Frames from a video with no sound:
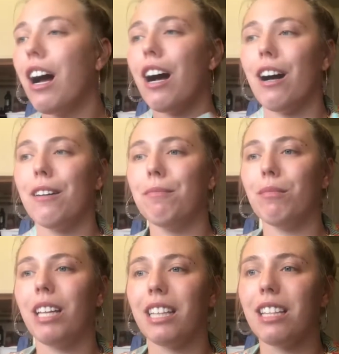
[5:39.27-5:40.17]

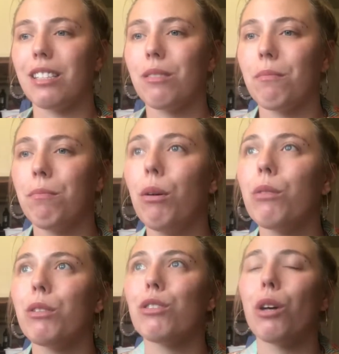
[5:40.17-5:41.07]
Like, this
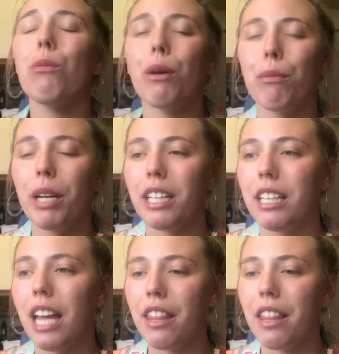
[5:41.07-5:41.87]
book was so well written.